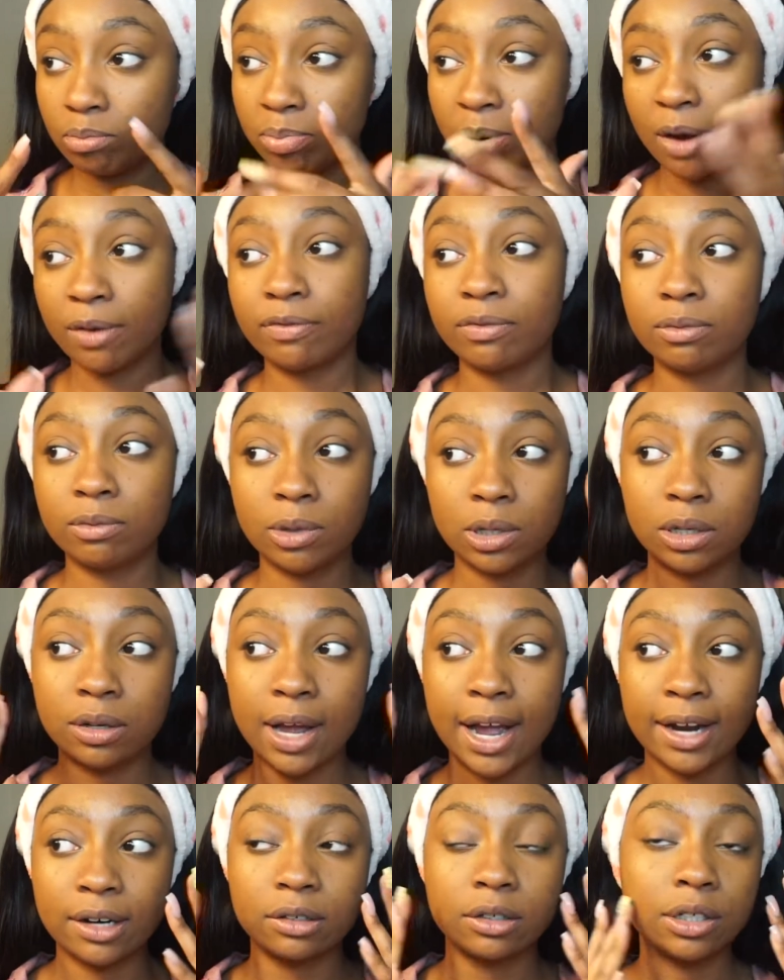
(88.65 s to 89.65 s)
Well,
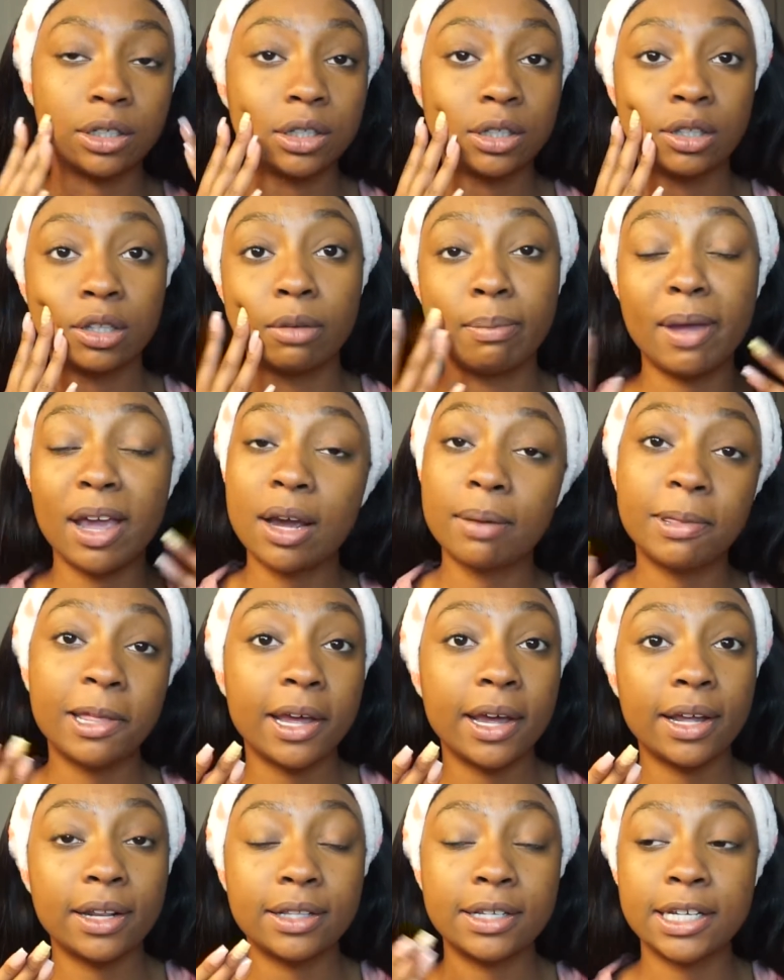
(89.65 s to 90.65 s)
actually the makeup
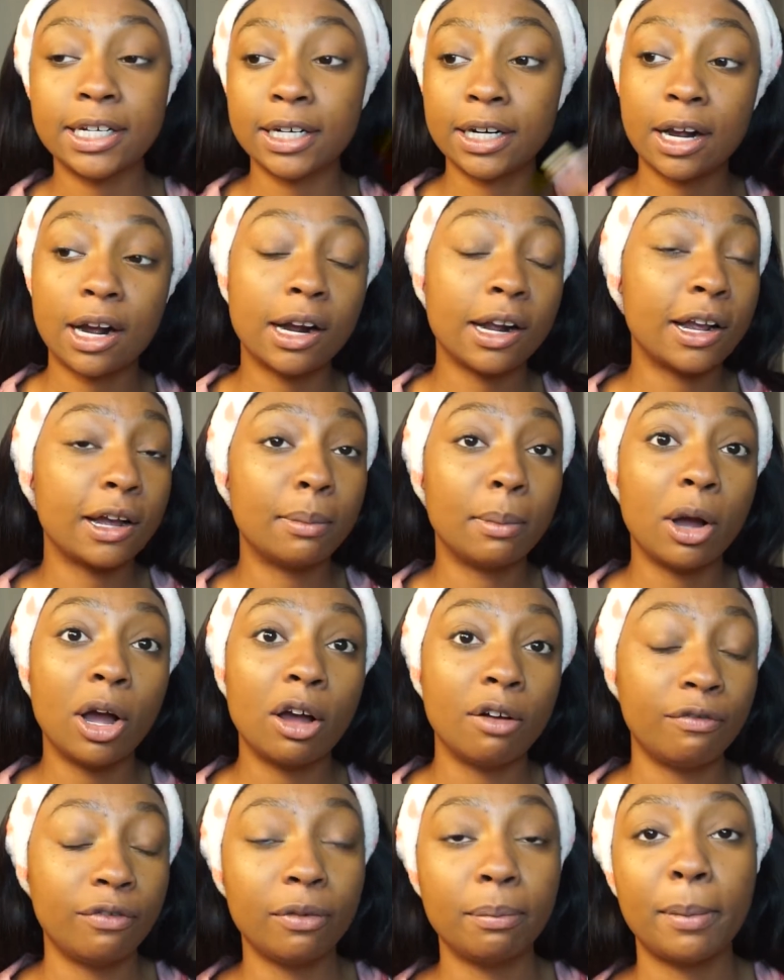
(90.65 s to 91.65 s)
that did not come
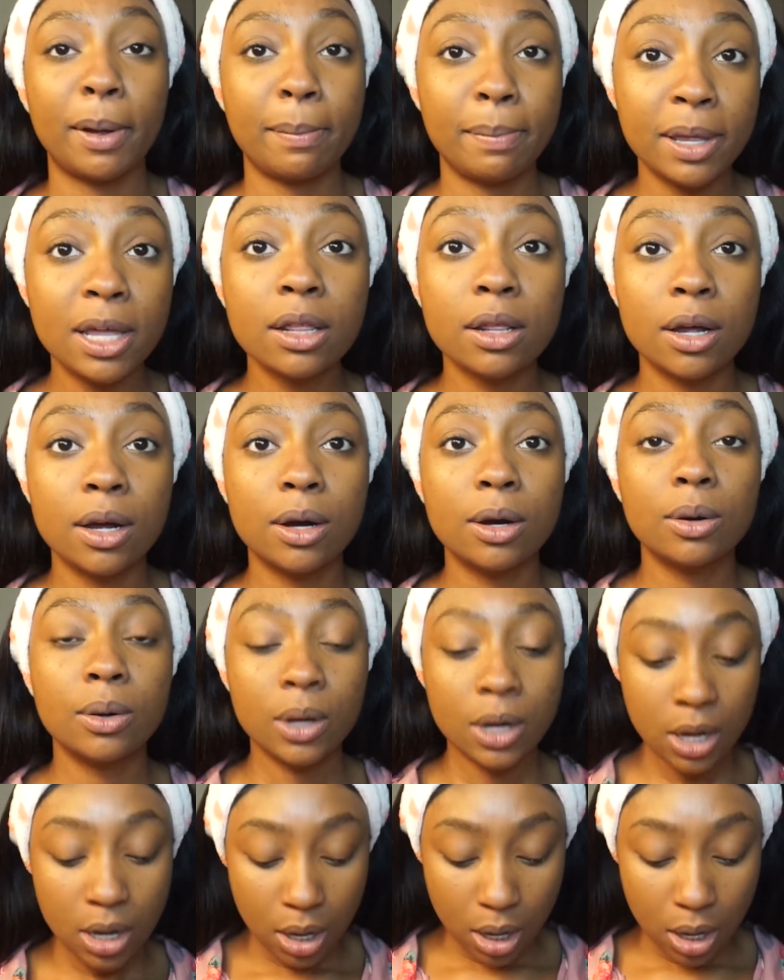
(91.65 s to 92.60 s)
off from my pillow.